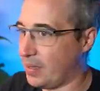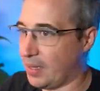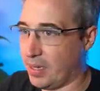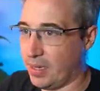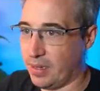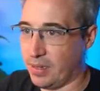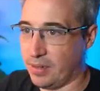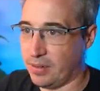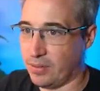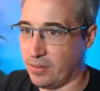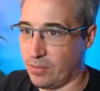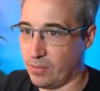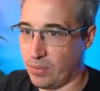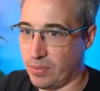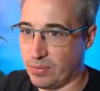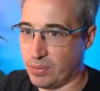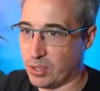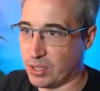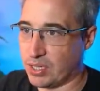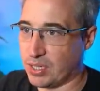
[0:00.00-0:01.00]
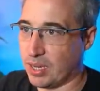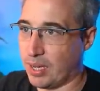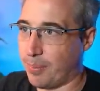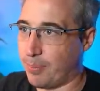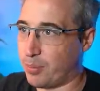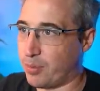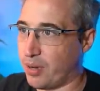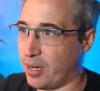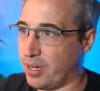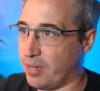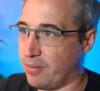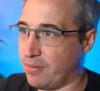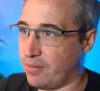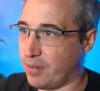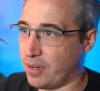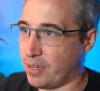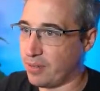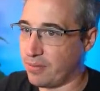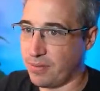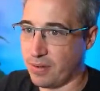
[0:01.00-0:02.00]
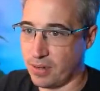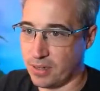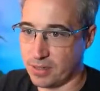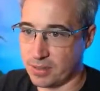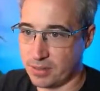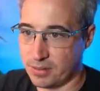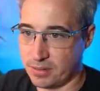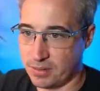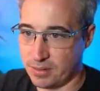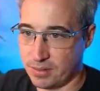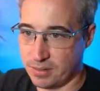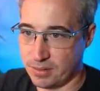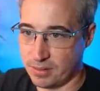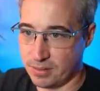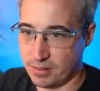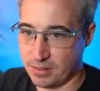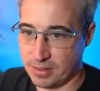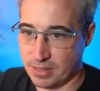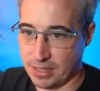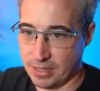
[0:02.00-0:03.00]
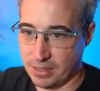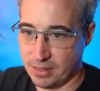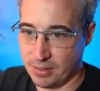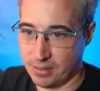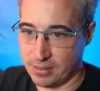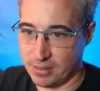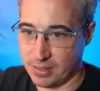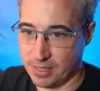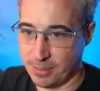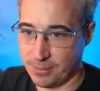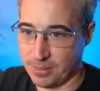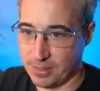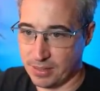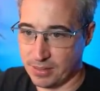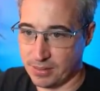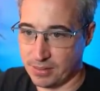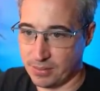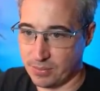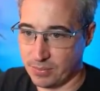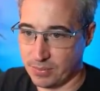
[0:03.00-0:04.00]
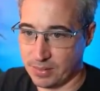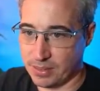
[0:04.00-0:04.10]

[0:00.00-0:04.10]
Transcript: And we've just upgraded Firefox. Set and skip this.